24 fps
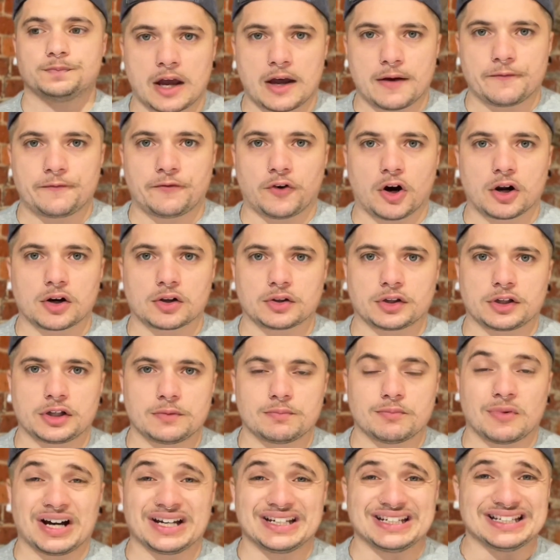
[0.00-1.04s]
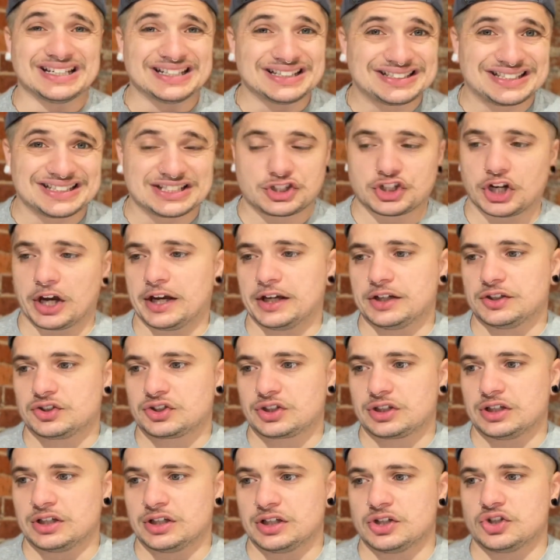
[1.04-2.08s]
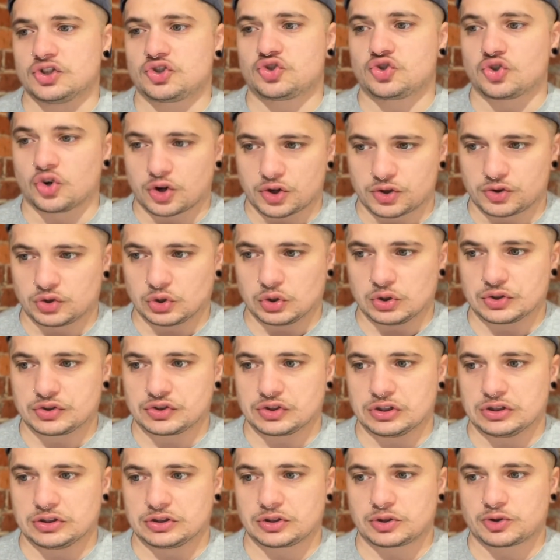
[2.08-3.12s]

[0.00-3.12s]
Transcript: And finally, my interchange is Jordan Dawson,